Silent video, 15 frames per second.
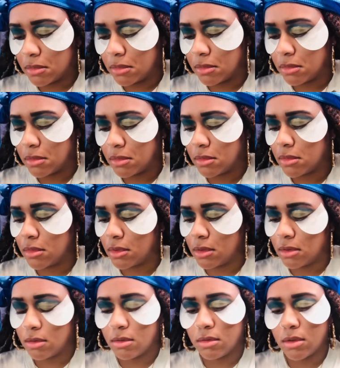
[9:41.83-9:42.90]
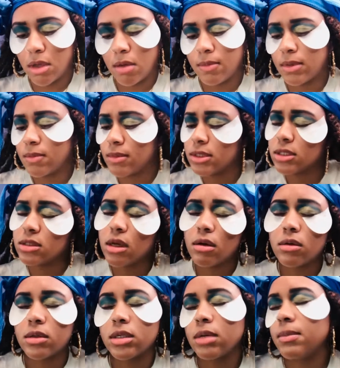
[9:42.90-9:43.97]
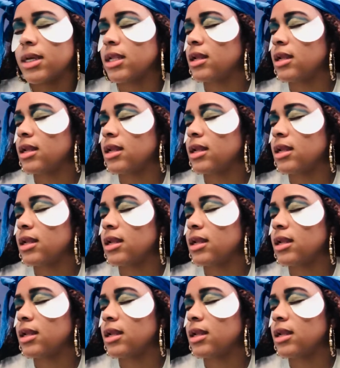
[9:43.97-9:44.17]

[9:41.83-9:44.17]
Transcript: concealer with more colors.